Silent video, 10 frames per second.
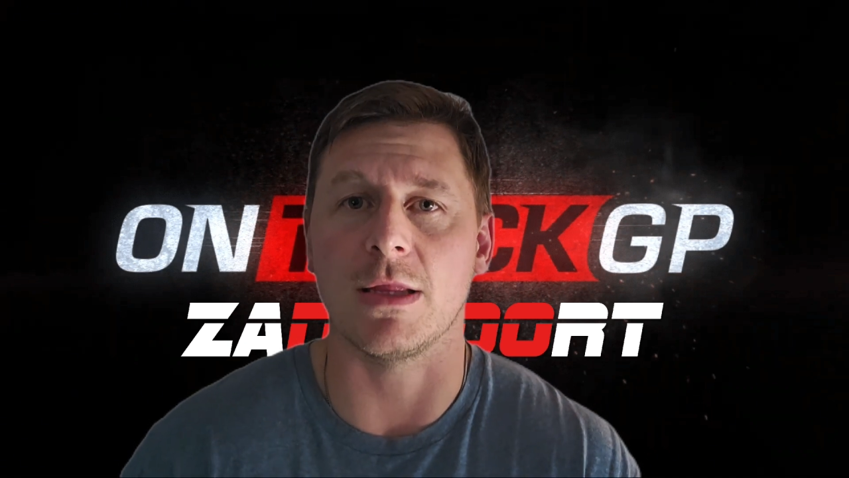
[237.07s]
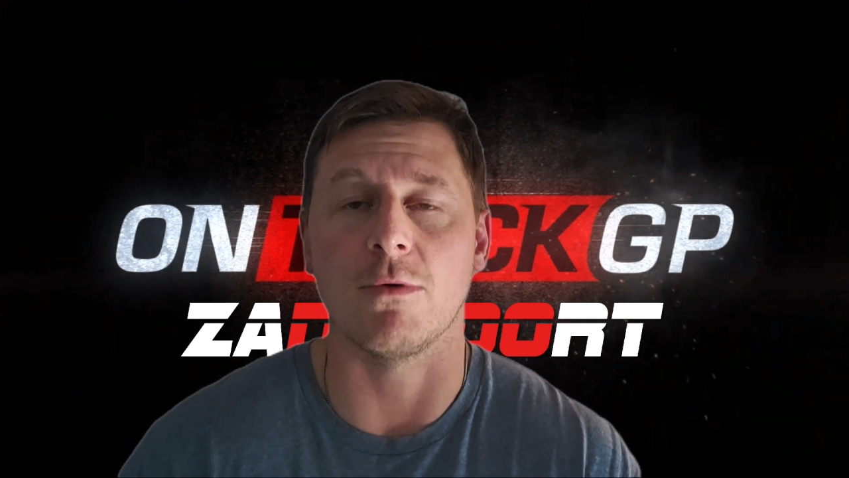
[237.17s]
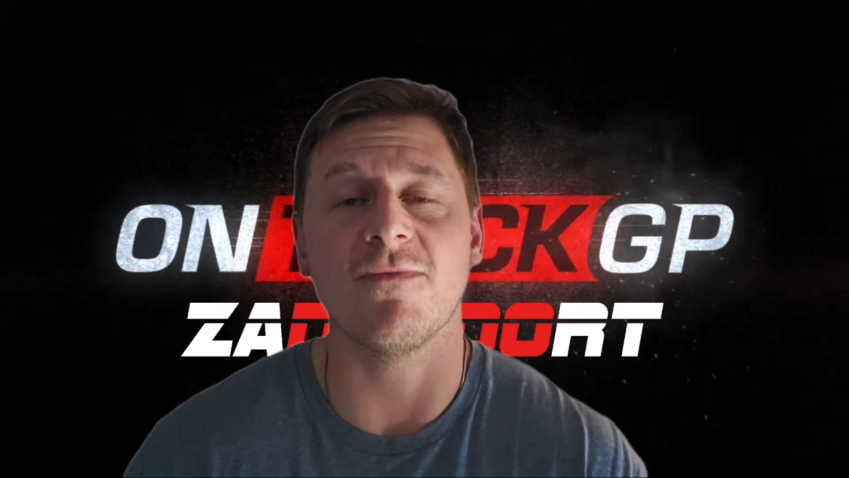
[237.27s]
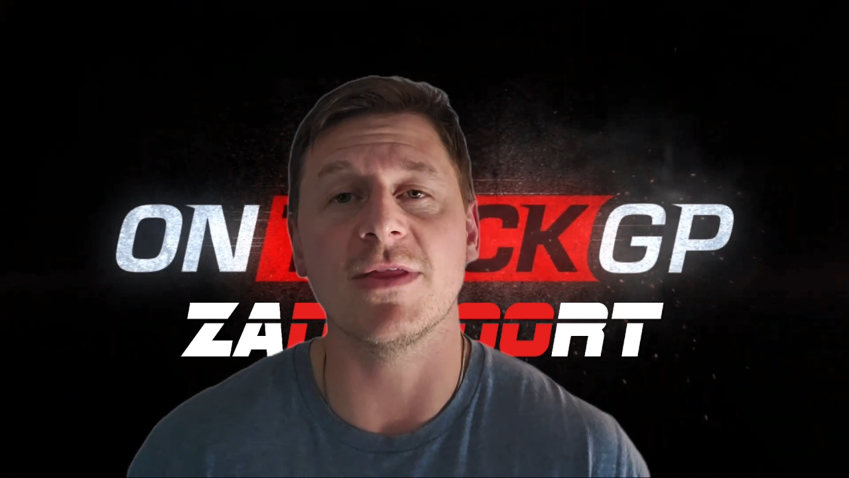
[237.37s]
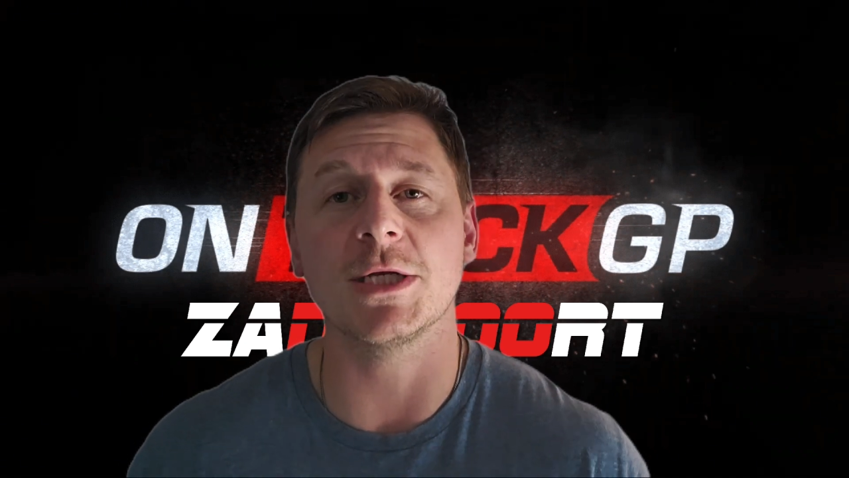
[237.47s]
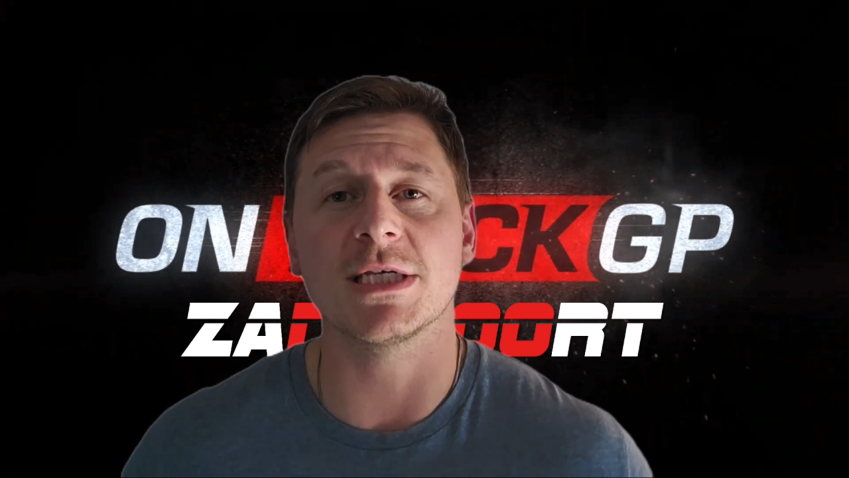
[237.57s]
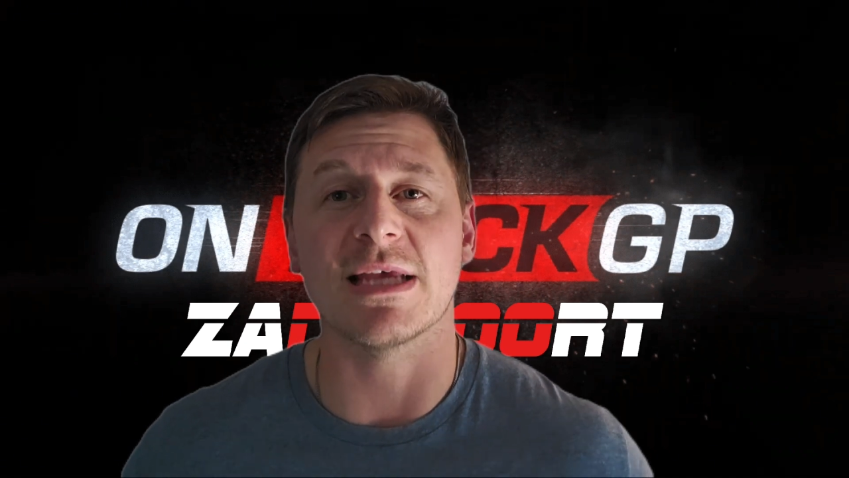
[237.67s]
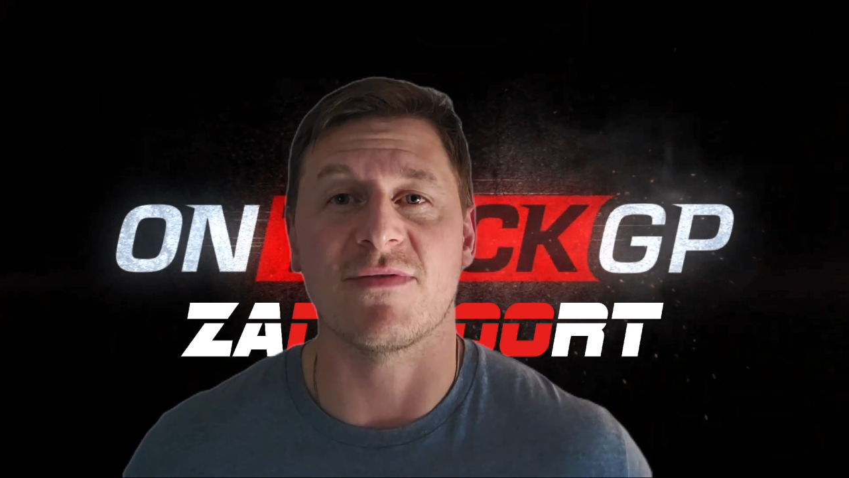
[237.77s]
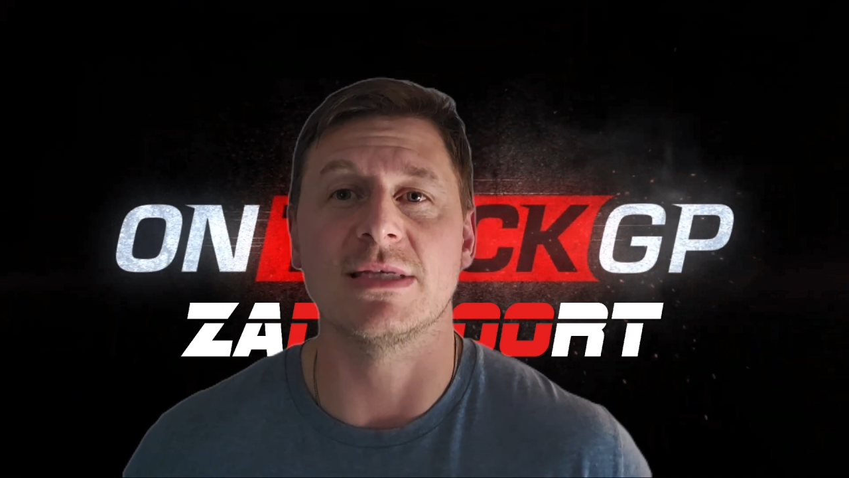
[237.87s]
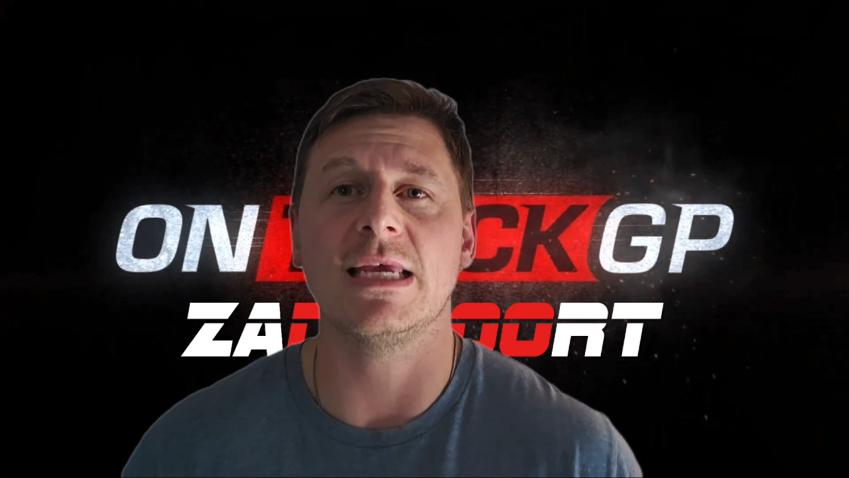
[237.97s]
who finished
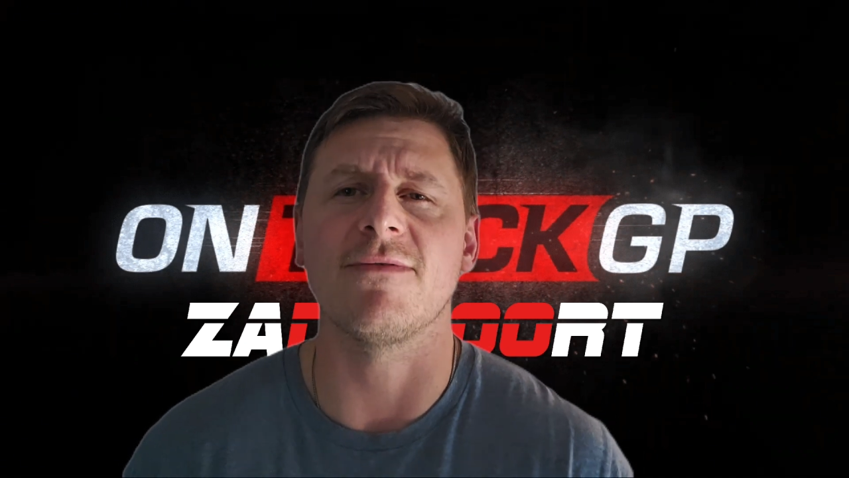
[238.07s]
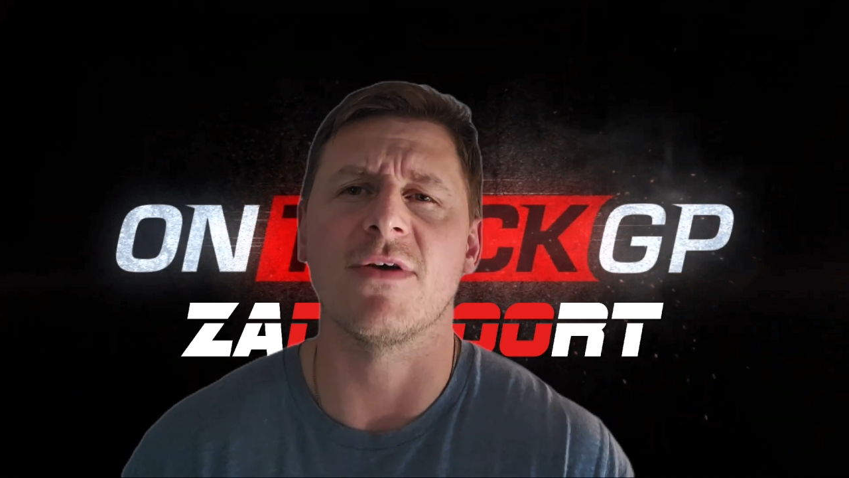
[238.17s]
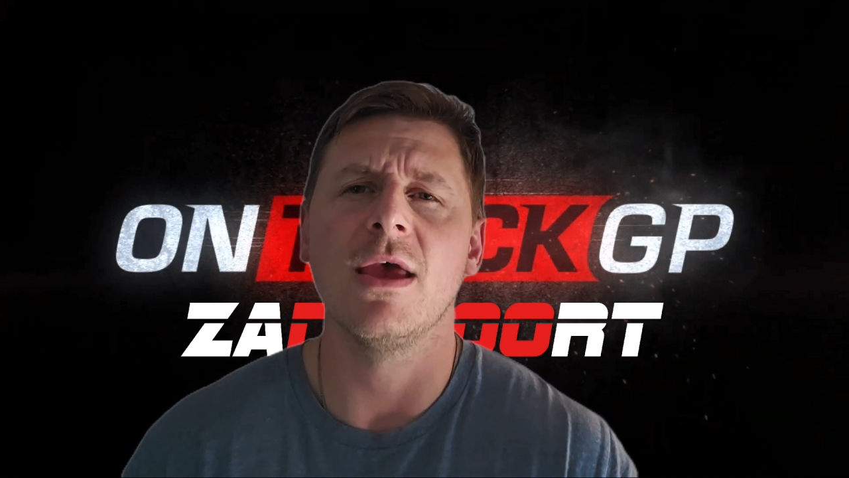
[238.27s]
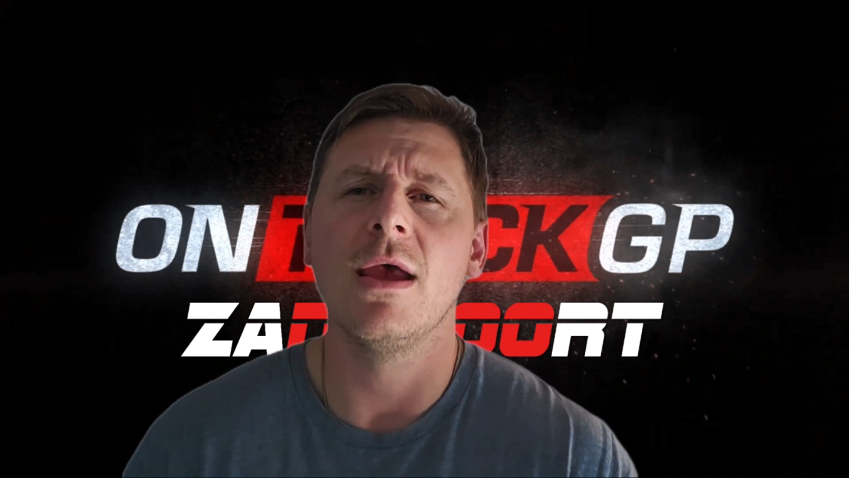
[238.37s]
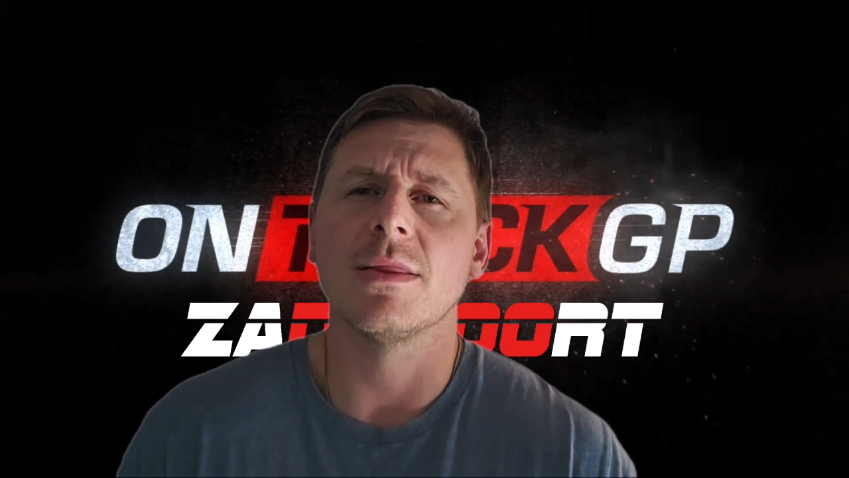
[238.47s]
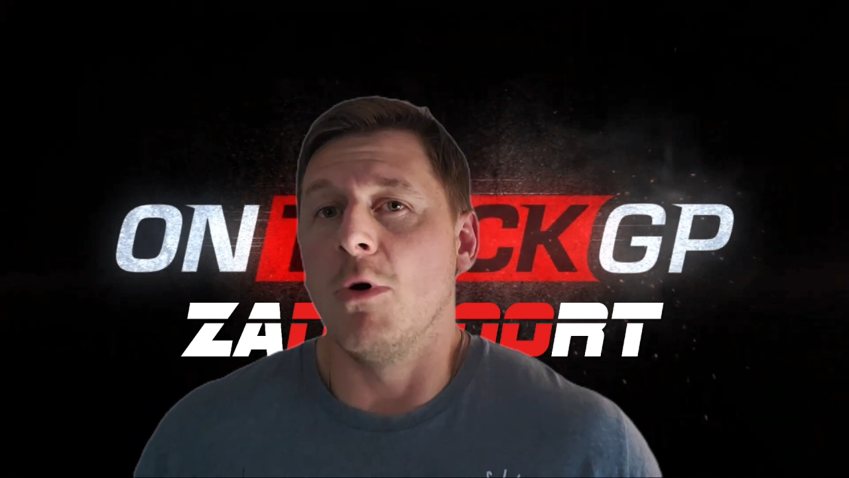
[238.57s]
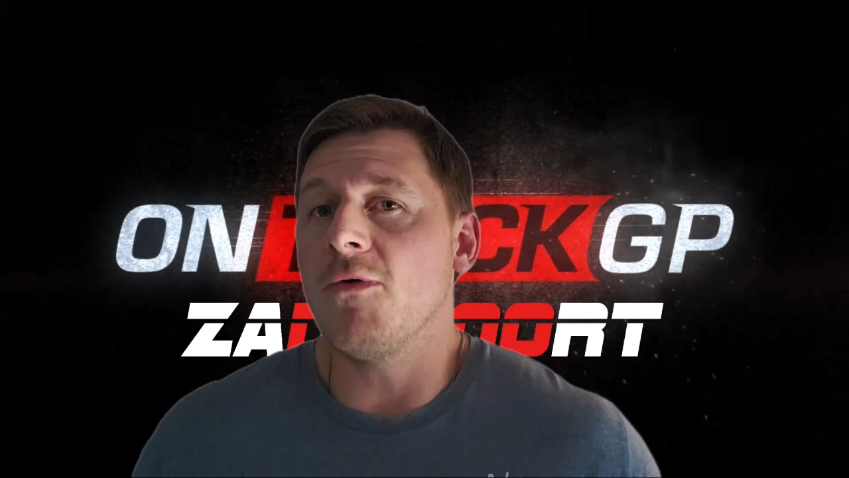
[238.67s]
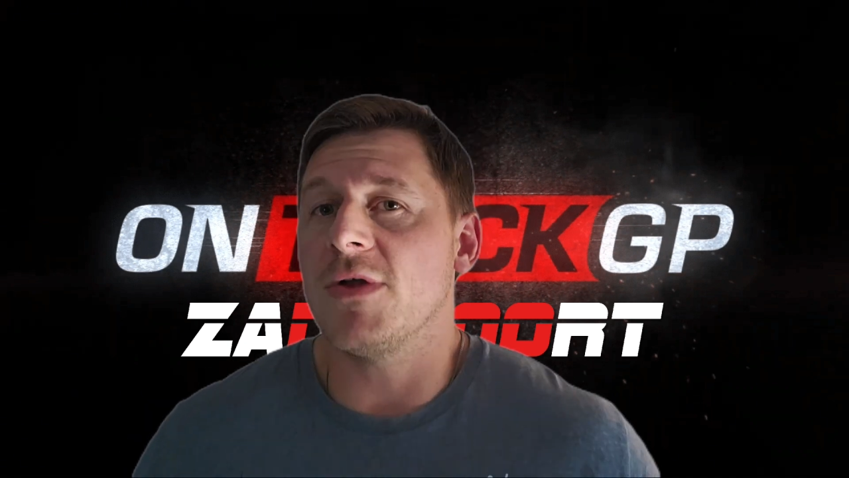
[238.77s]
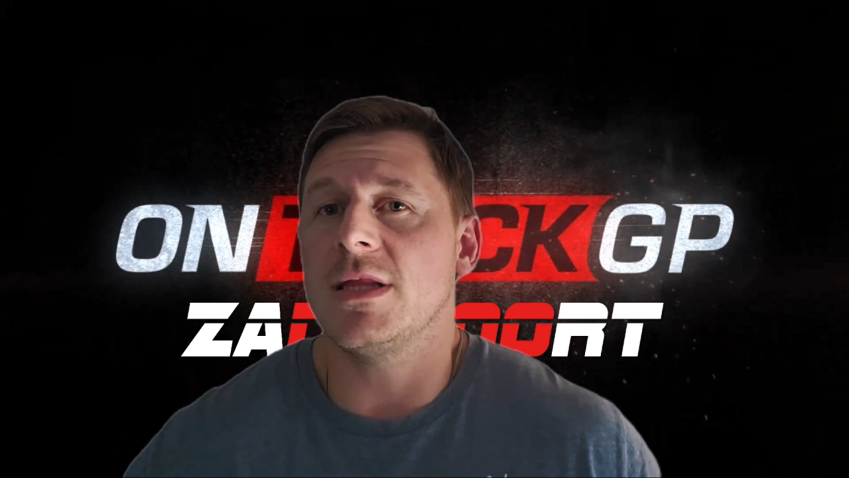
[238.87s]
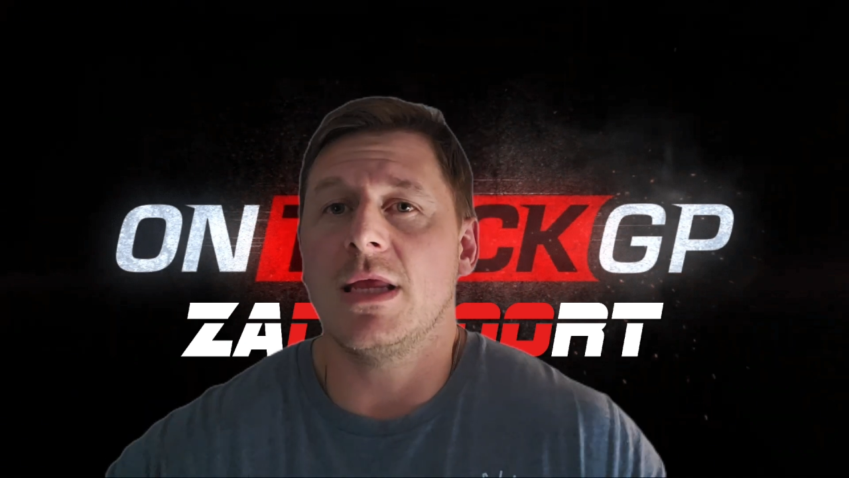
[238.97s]
17th.
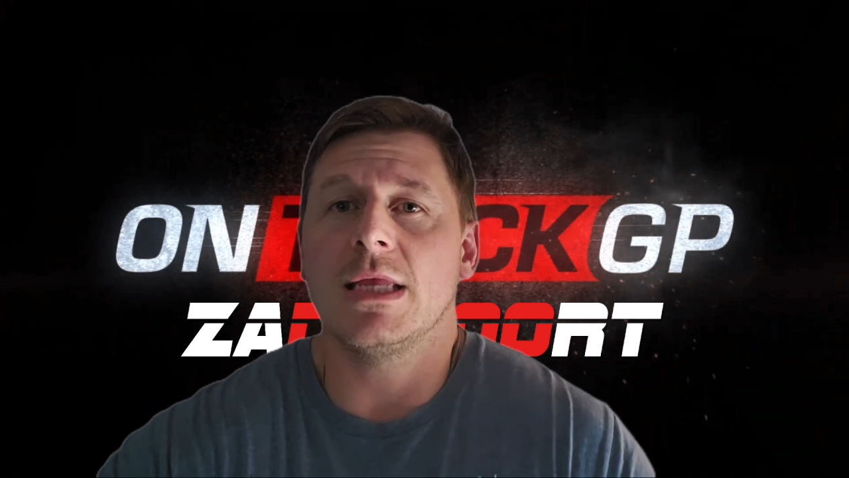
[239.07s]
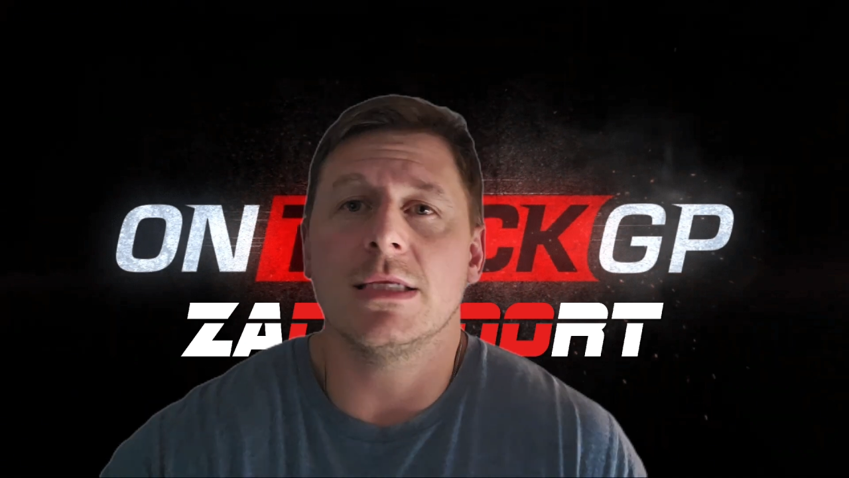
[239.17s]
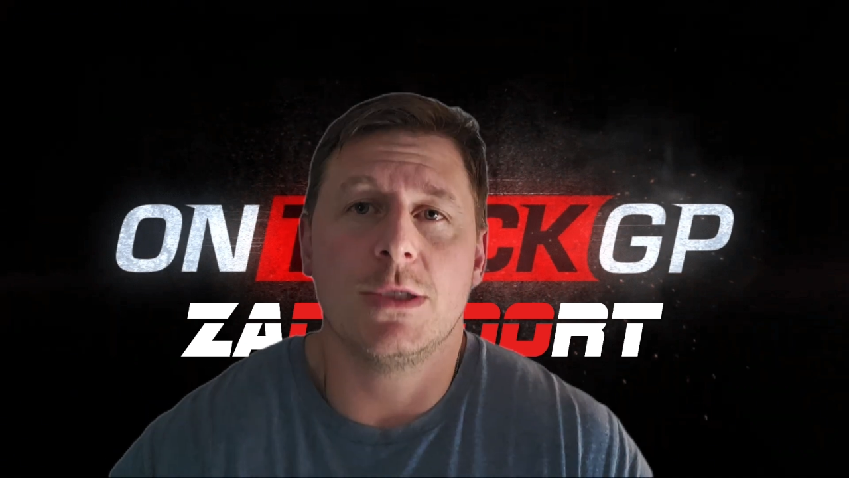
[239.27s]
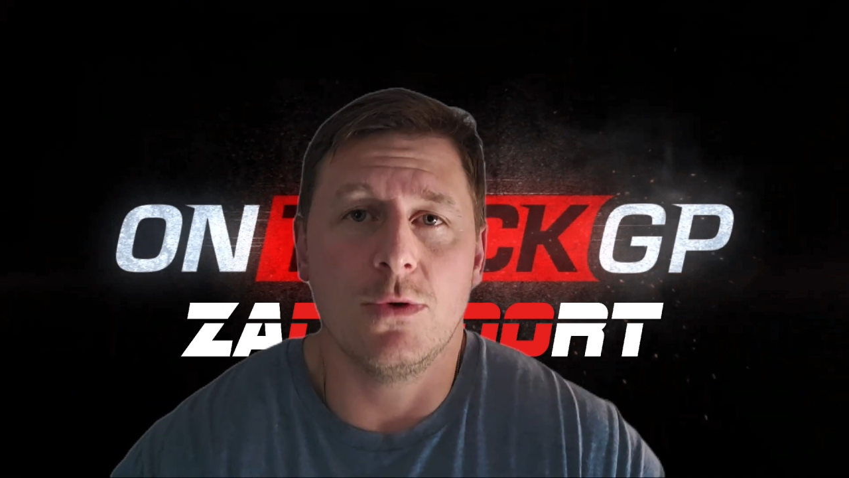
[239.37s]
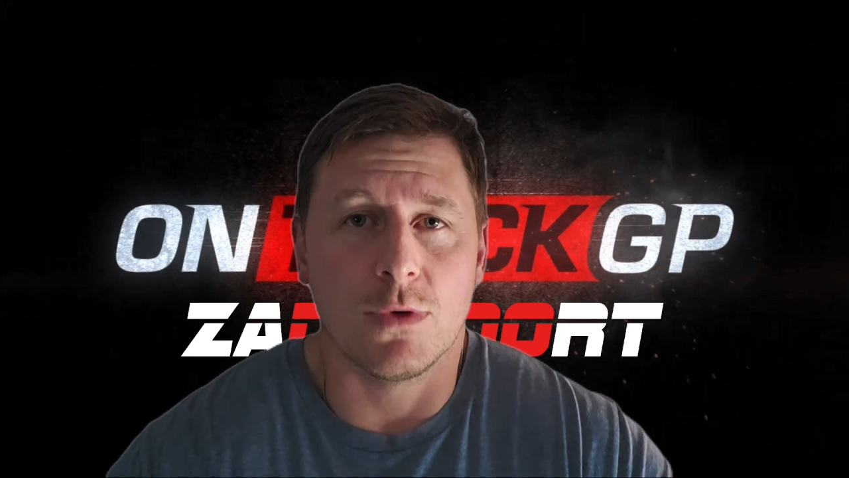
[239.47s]
Moving into